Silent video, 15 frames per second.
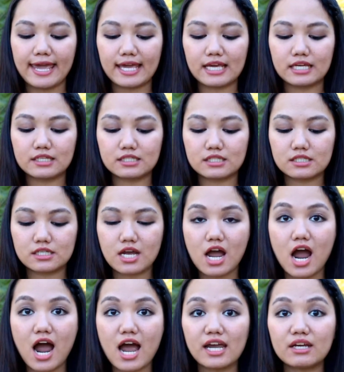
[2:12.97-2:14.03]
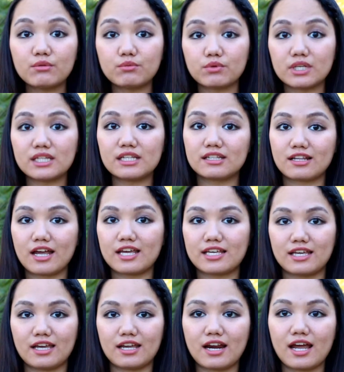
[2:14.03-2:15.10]
and I really
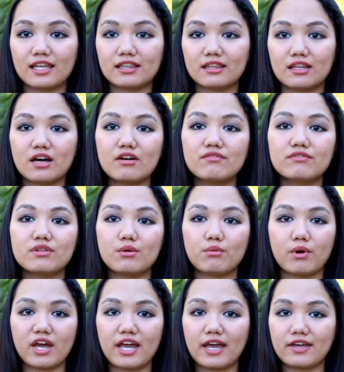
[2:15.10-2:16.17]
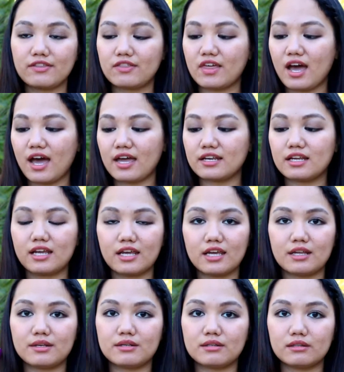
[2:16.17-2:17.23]
like it. I love the way that
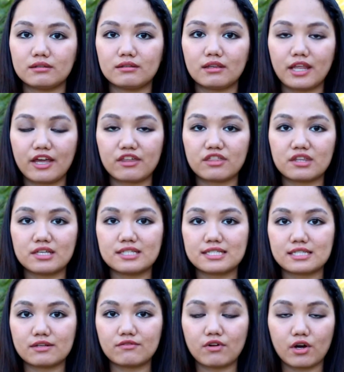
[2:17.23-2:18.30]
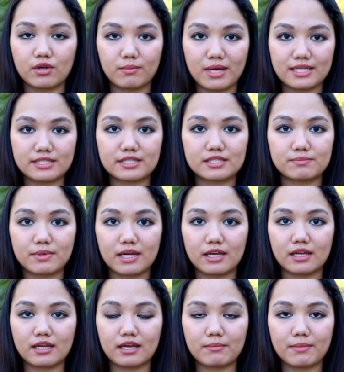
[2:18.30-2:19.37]
it lengthens and volumizes
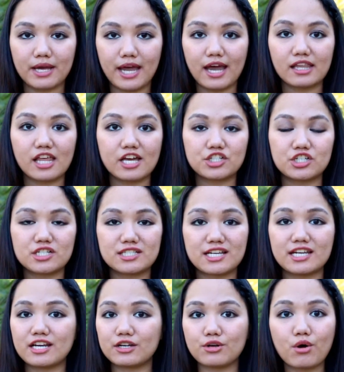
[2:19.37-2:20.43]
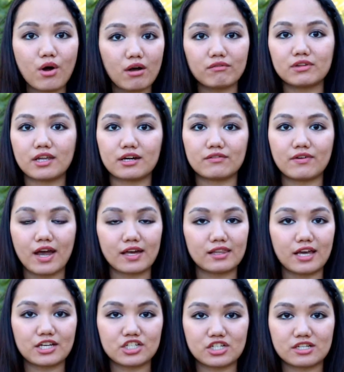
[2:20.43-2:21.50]
my eyelashes, and I don't have a lot of
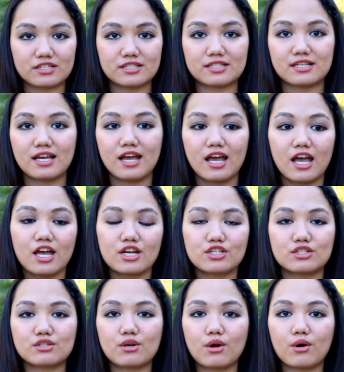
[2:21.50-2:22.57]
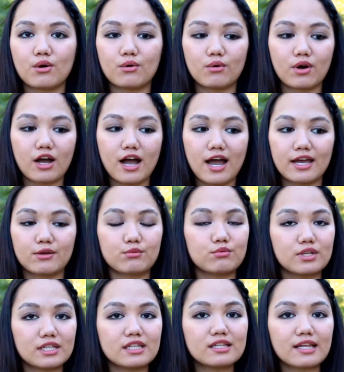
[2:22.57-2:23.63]
eyelashes, so I
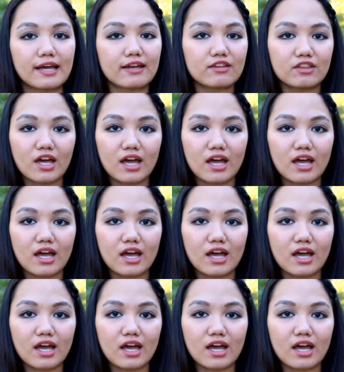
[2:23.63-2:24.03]
really like